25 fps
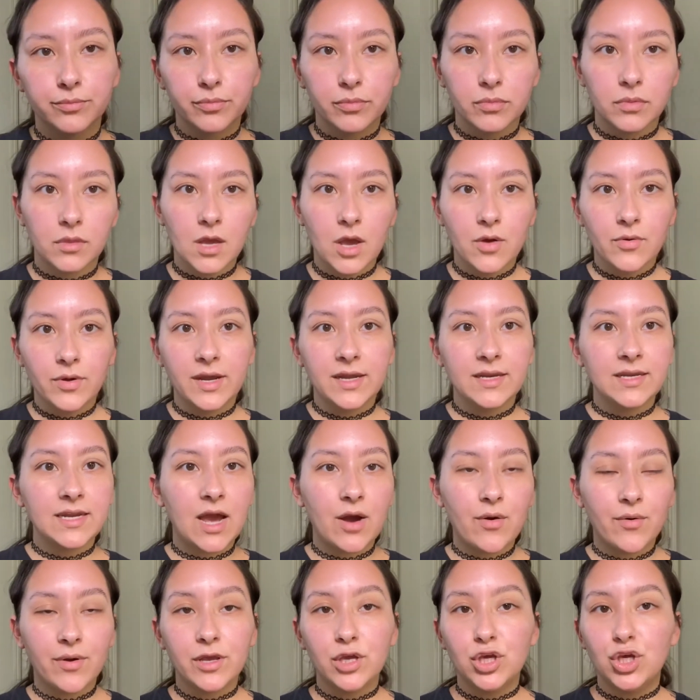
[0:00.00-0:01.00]
Okay,
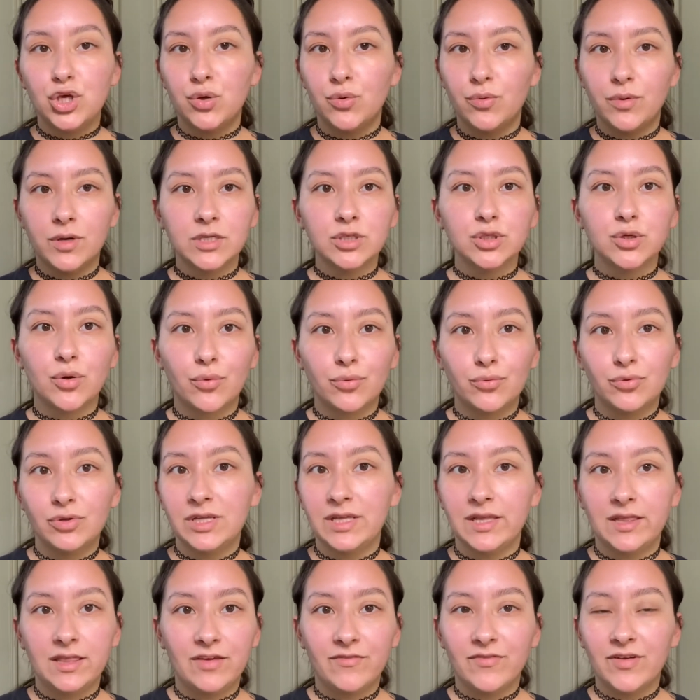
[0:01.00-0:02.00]
now you can
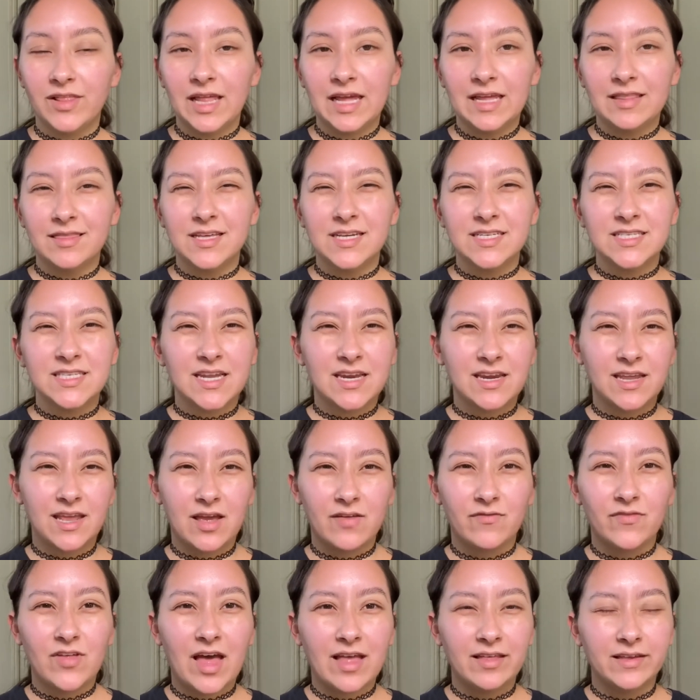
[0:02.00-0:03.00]
totally leave it like this and
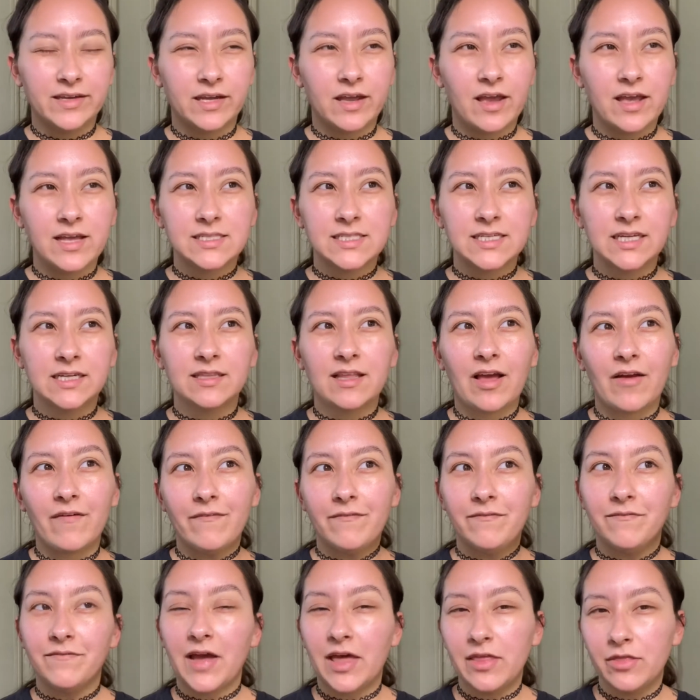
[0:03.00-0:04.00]
give that like, it's like
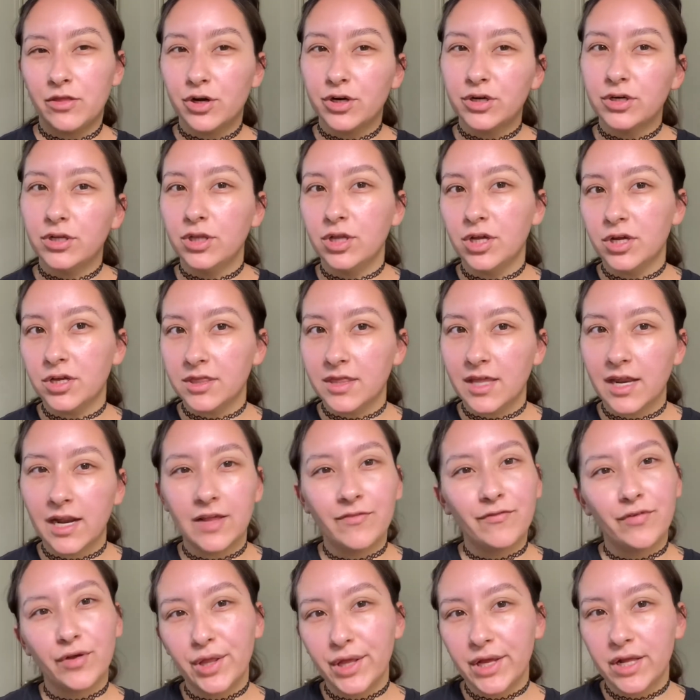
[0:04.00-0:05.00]
that feathered look that I
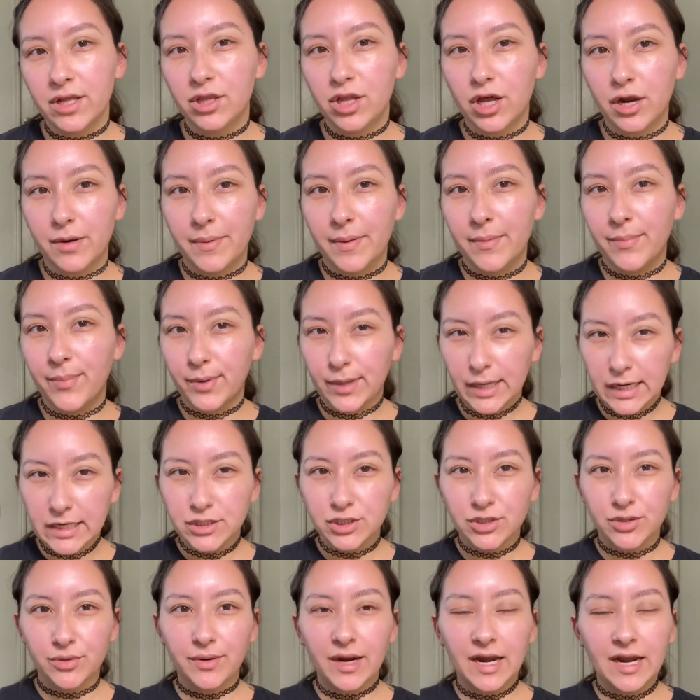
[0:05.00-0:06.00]
feel like a lot of people are
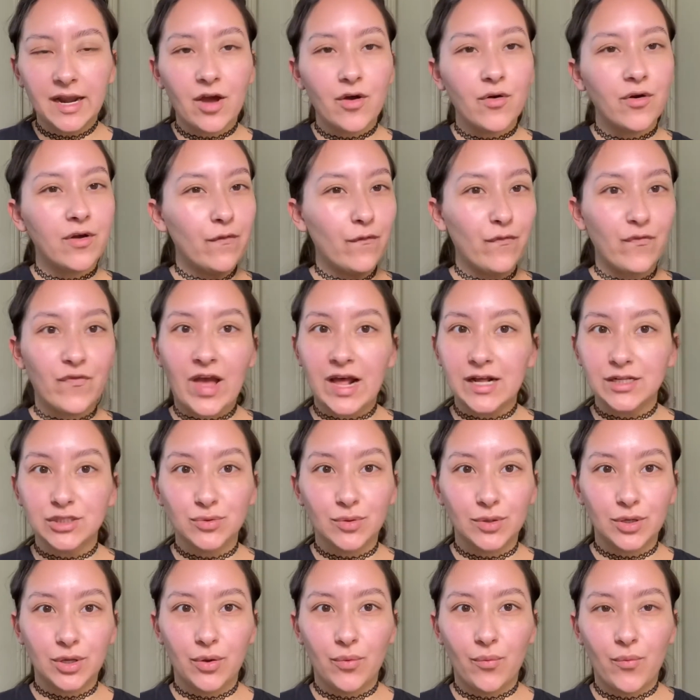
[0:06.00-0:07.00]
into right now, if that's
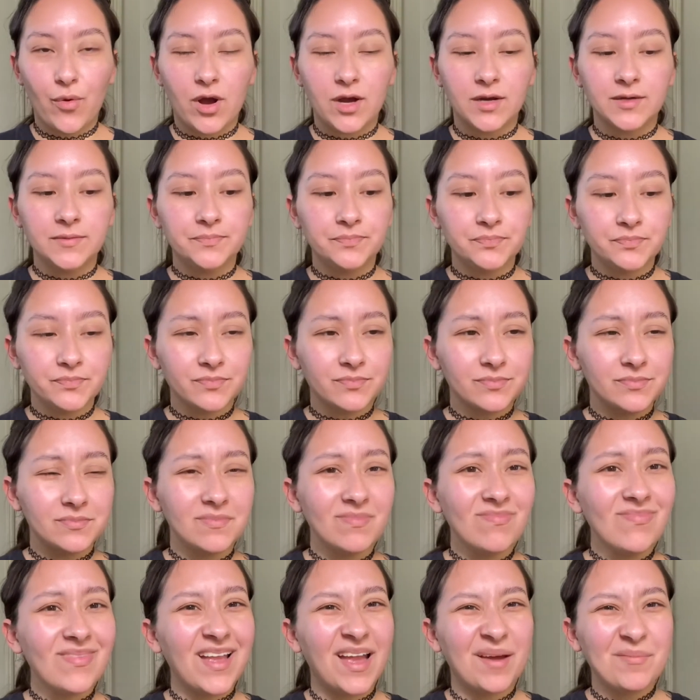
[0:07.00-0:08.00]
what you want.
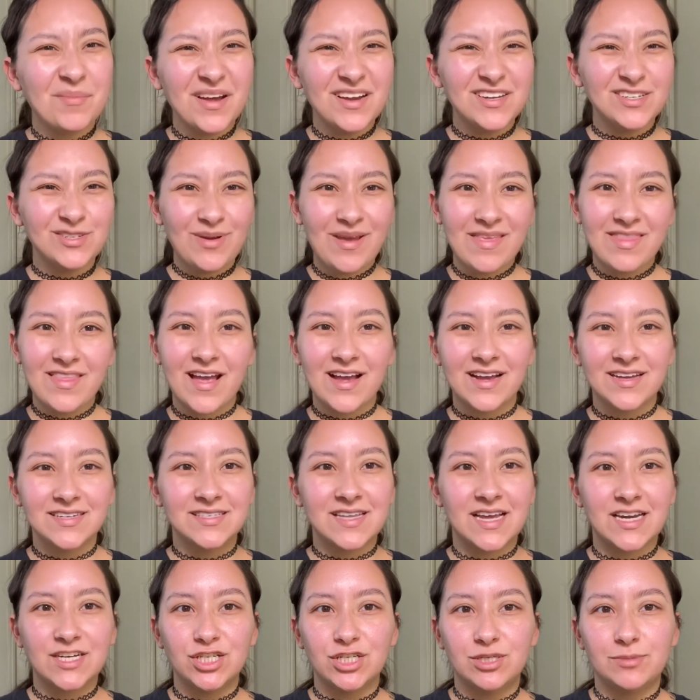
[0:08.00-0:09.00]
I'm not doing that
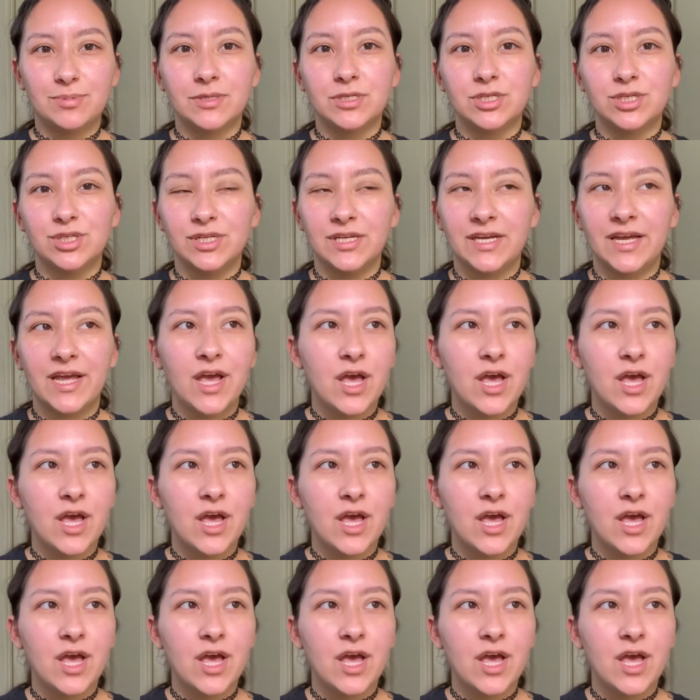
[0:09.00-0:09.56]
because I just personally